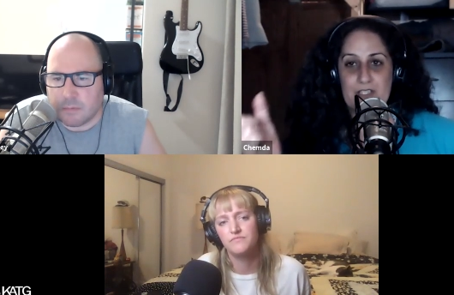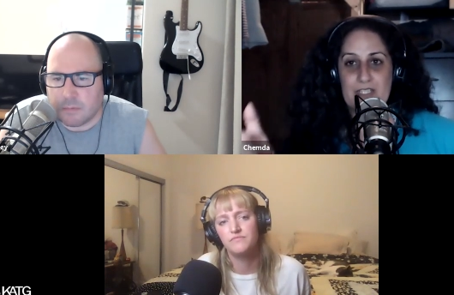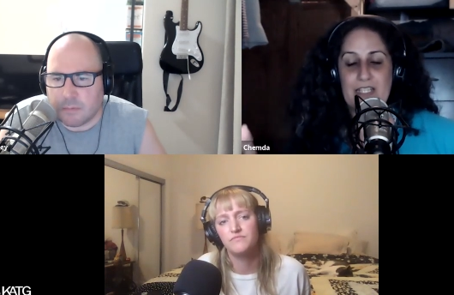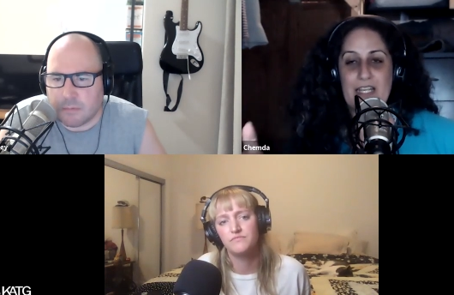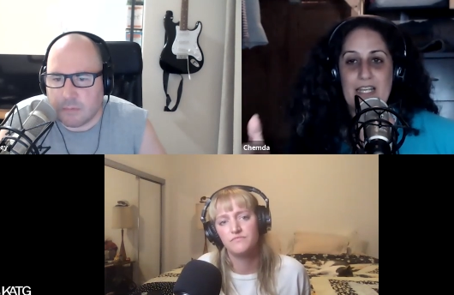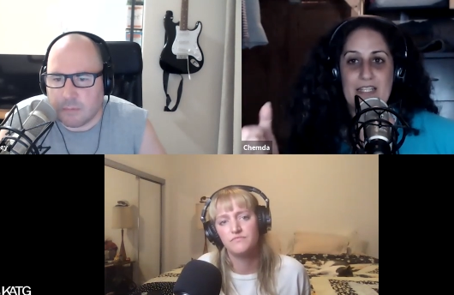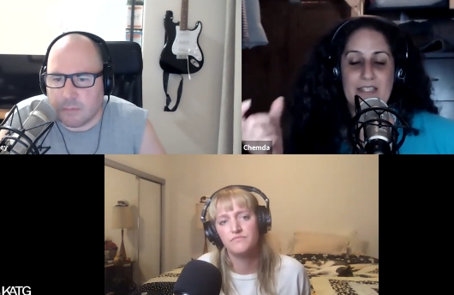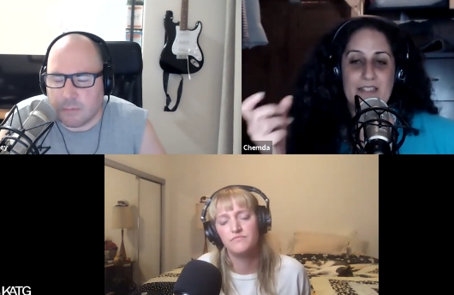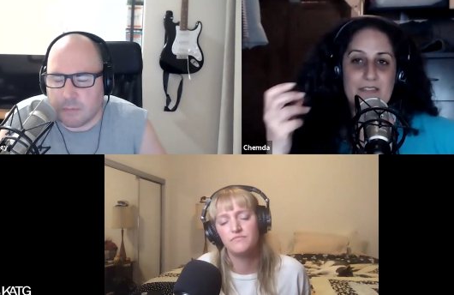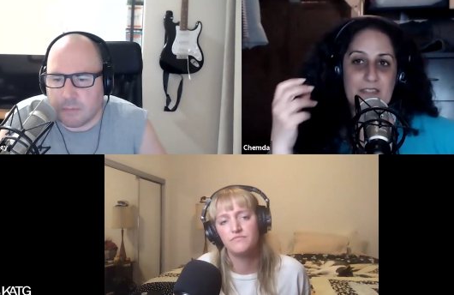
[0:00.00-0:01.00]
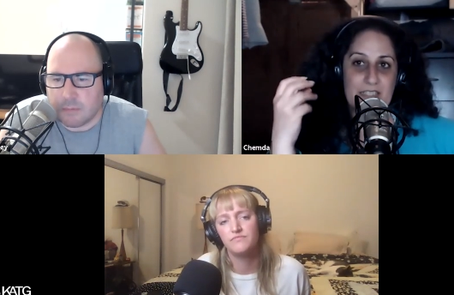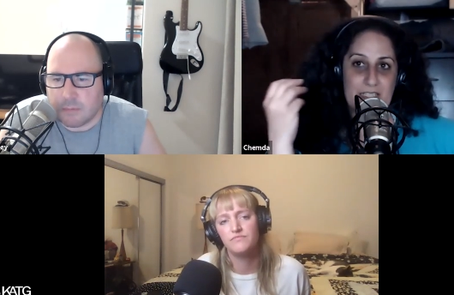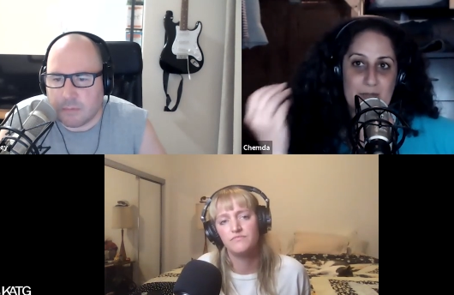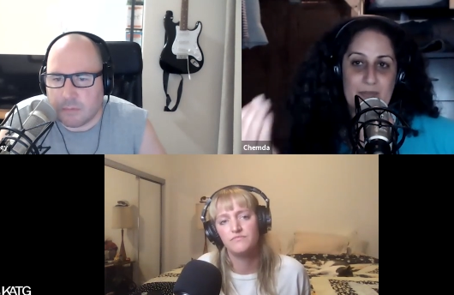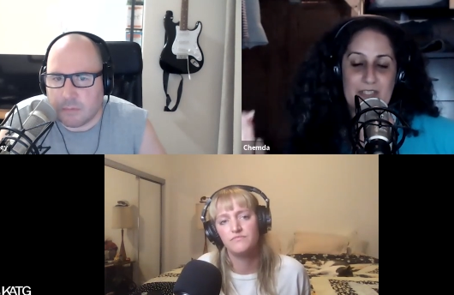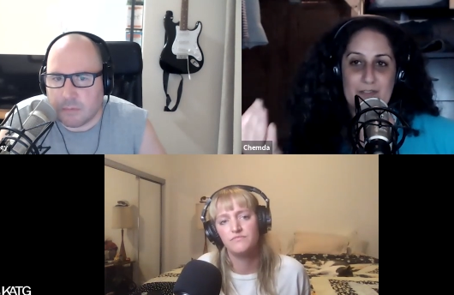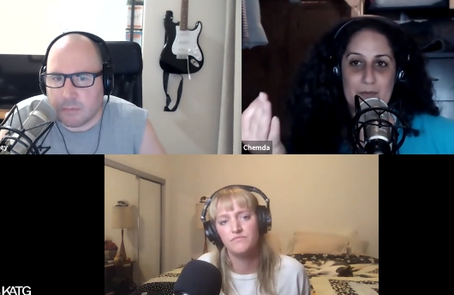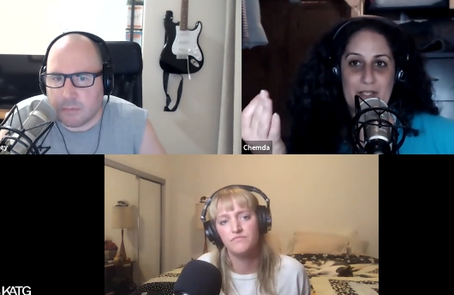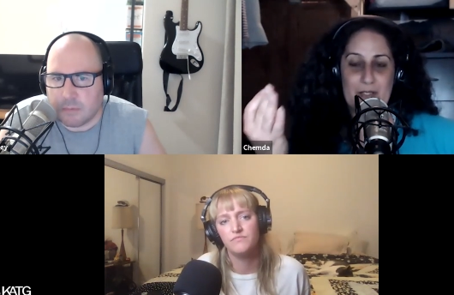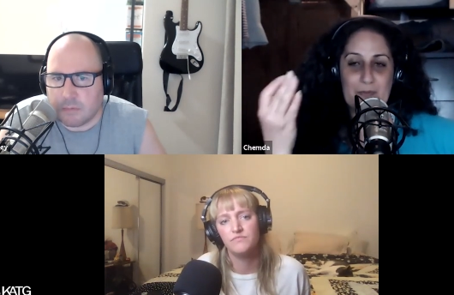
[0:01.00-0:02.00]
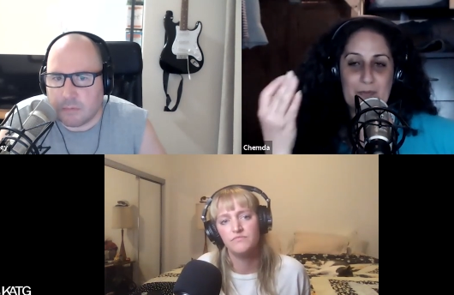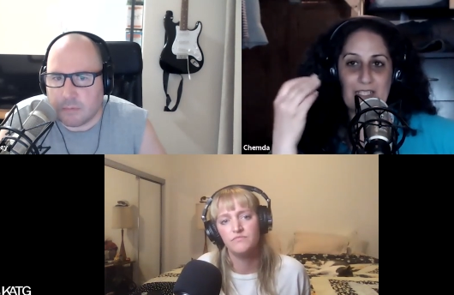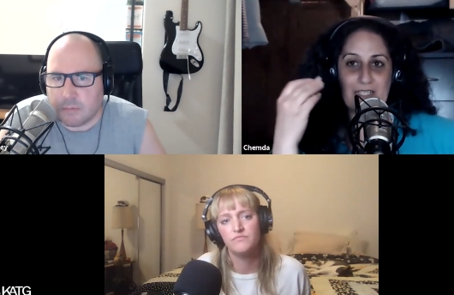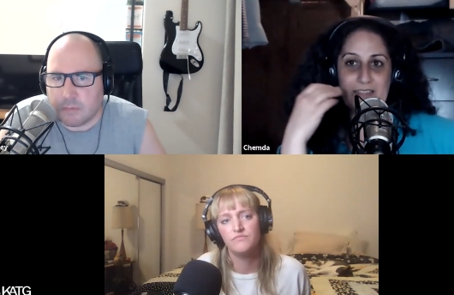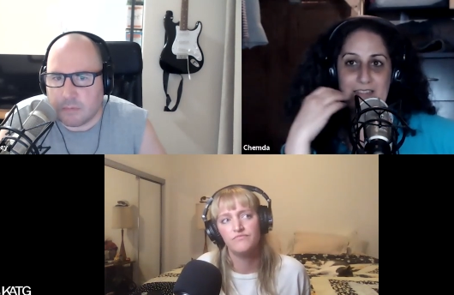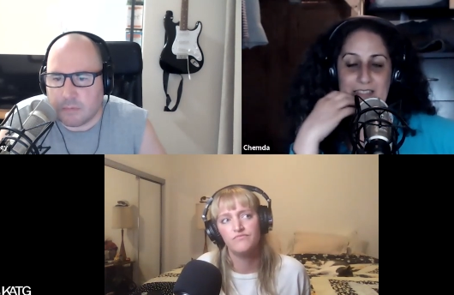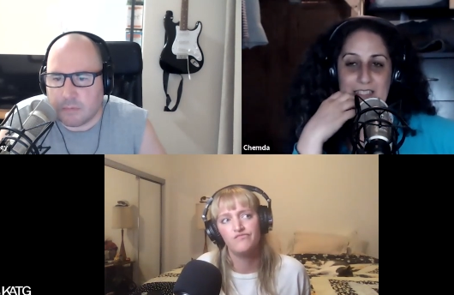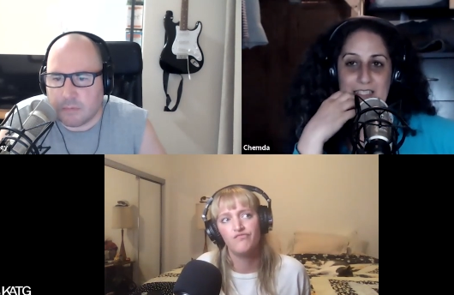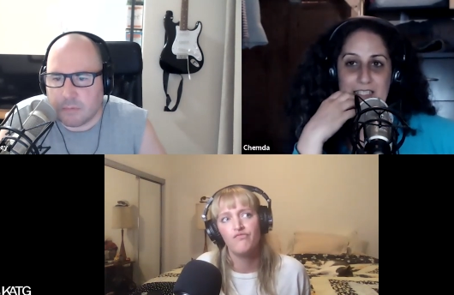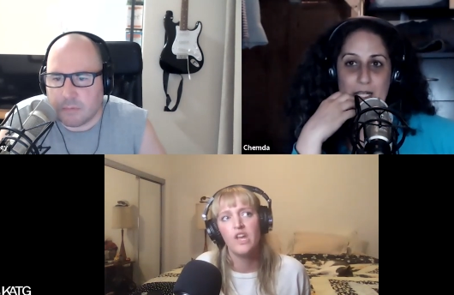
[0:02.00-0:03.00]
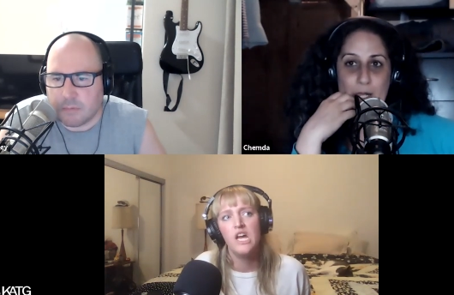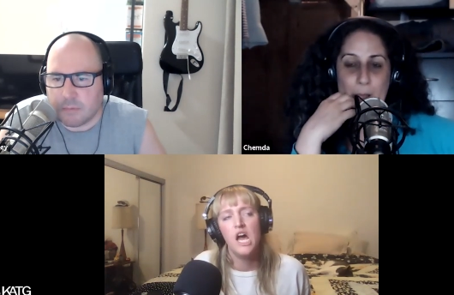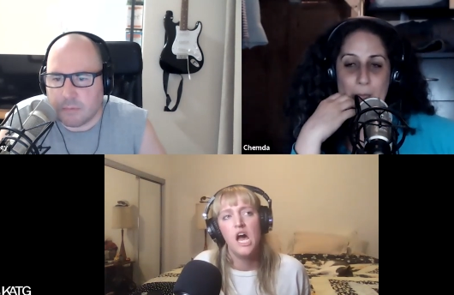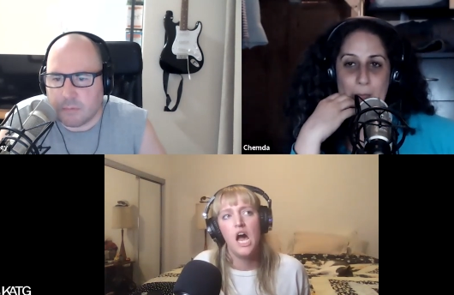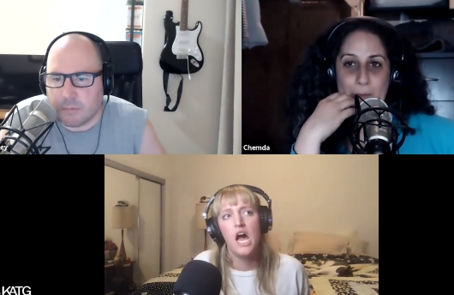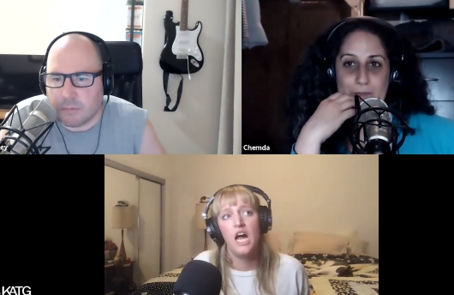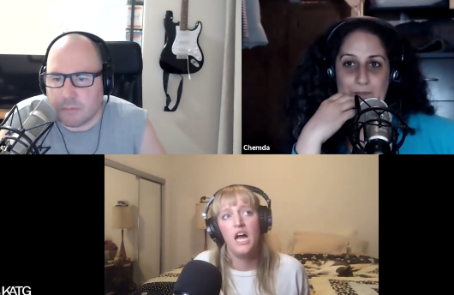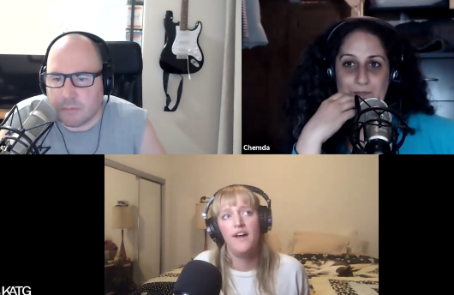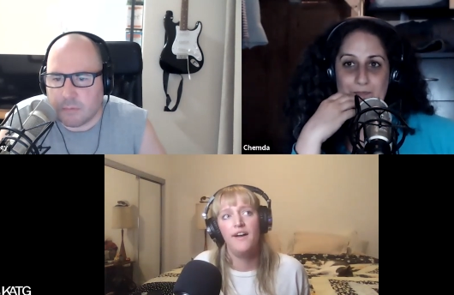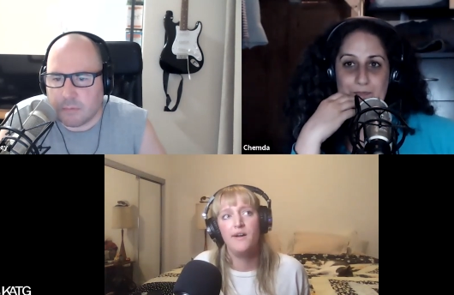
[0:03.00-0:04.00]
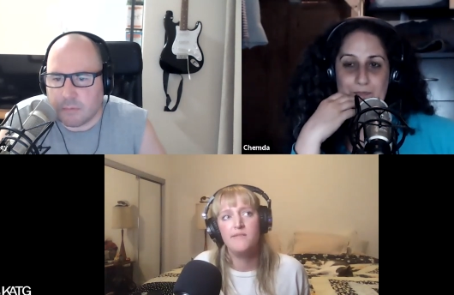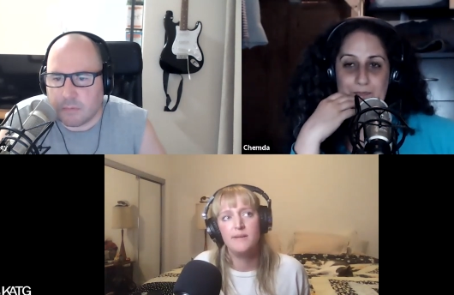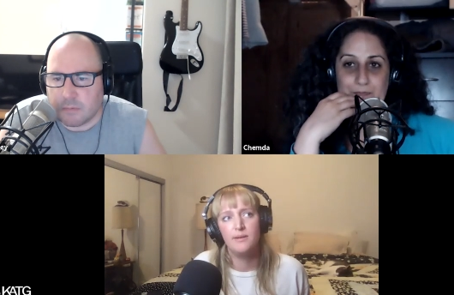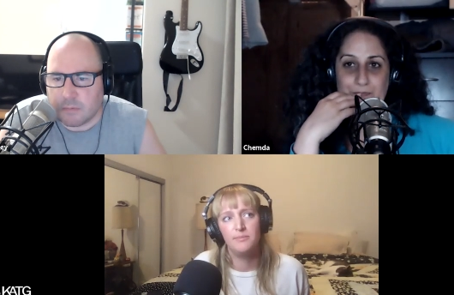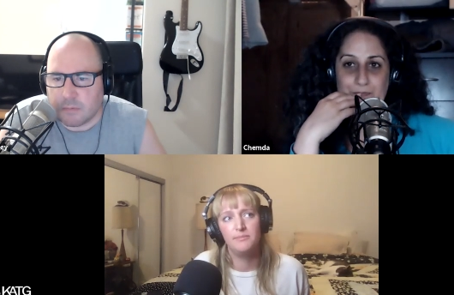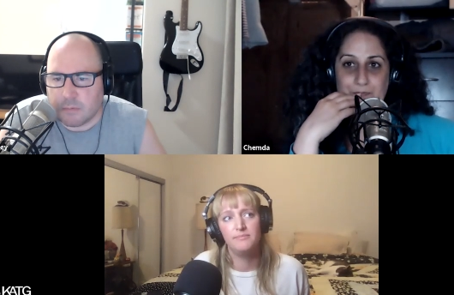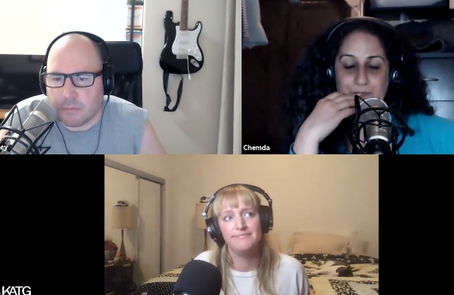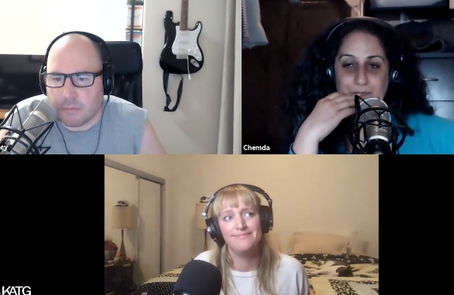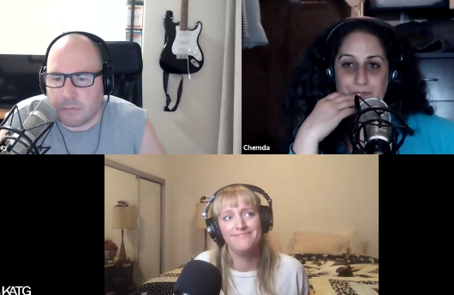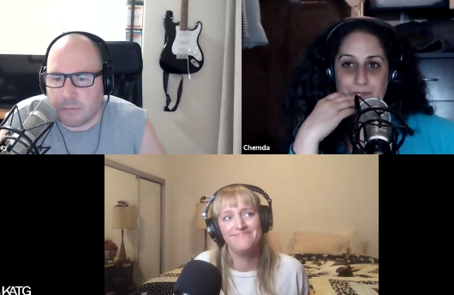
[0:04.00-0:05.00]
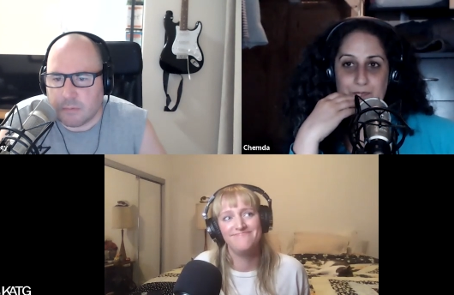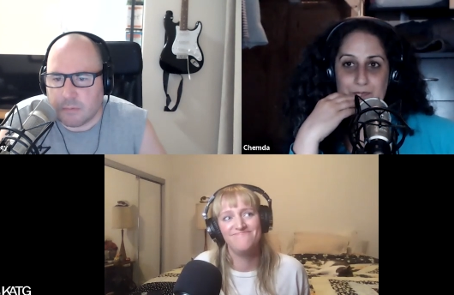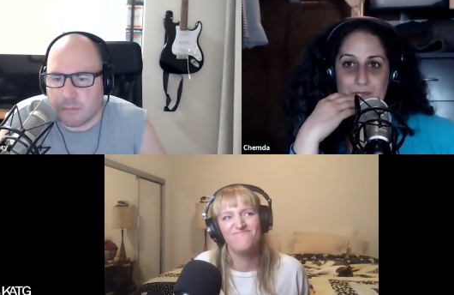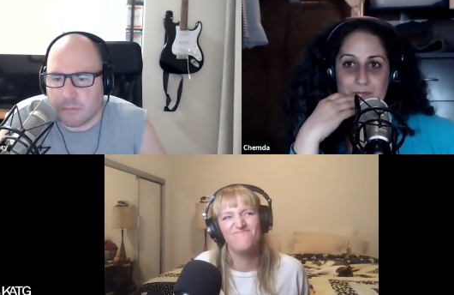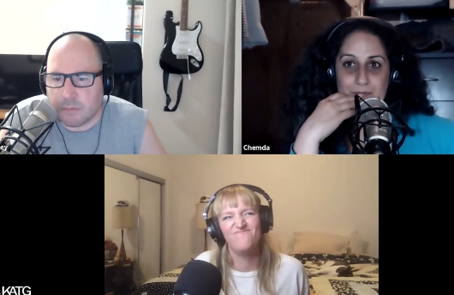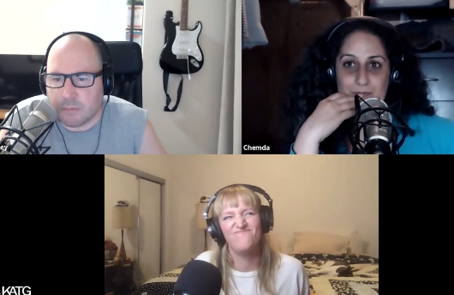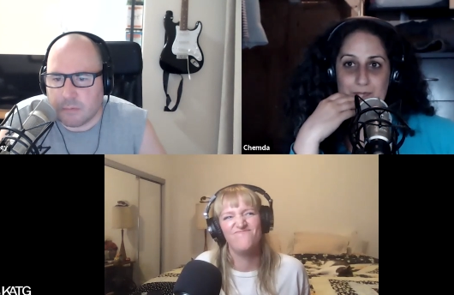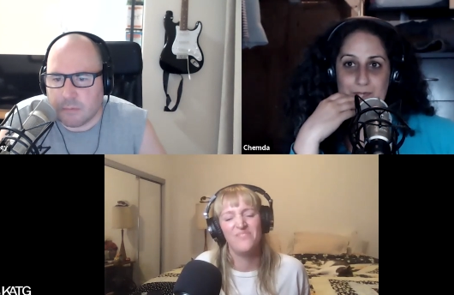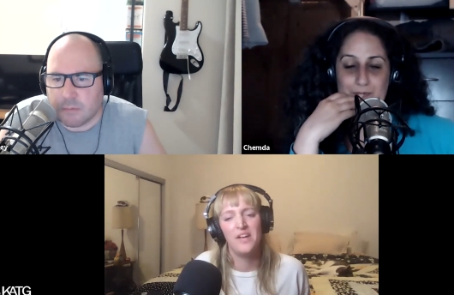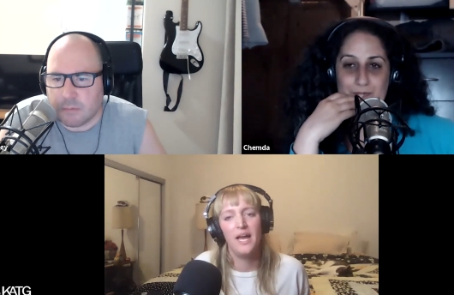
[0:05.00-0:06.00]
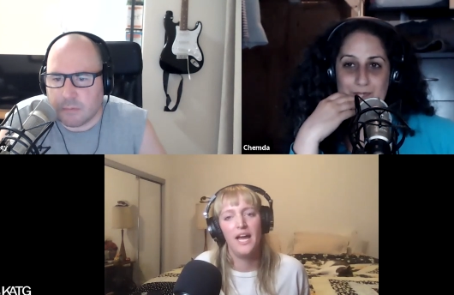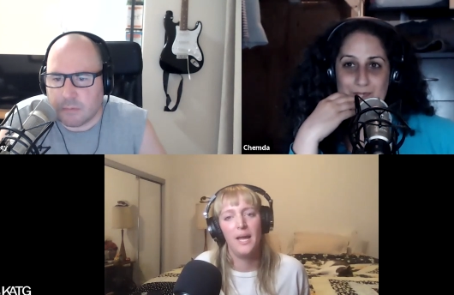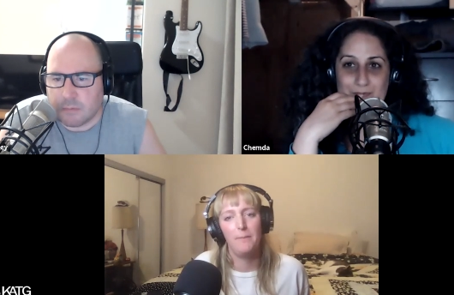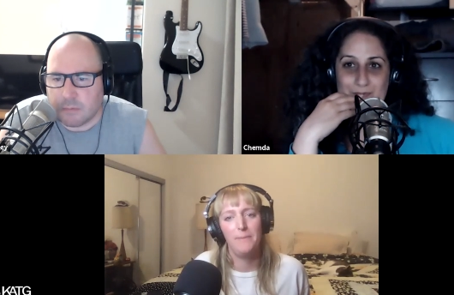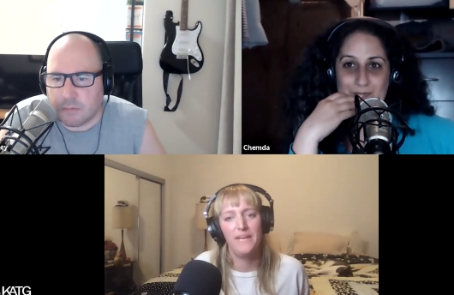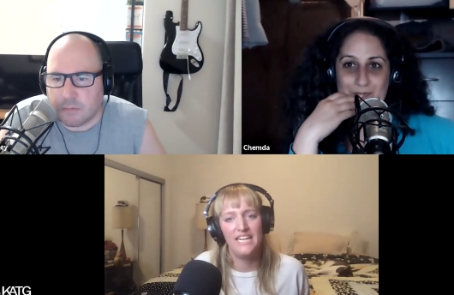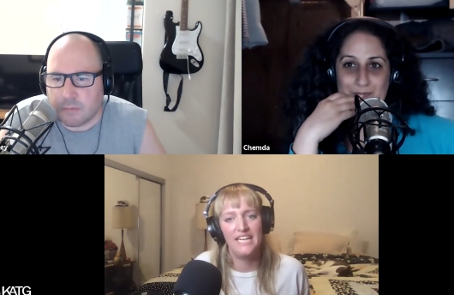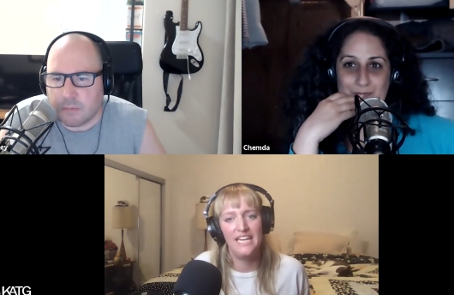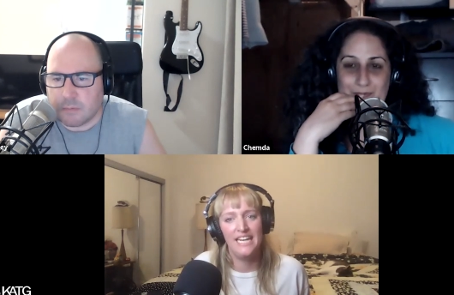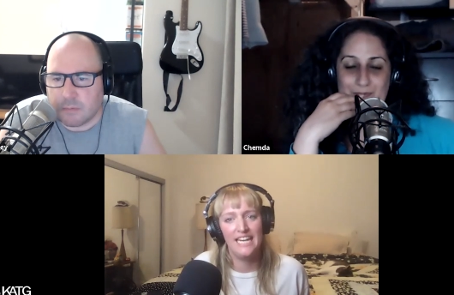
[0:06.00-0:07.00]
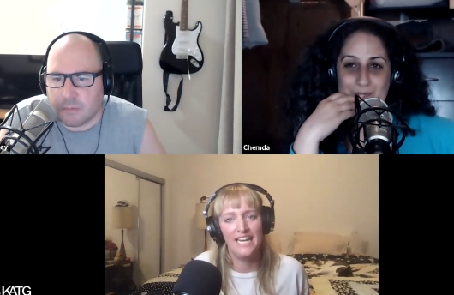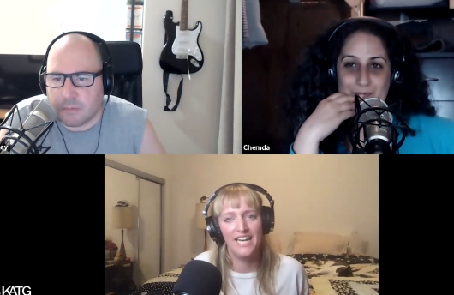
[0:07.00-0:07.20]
Speaker 1: to get in a little bit of a better place
Speaker 2: um uh, being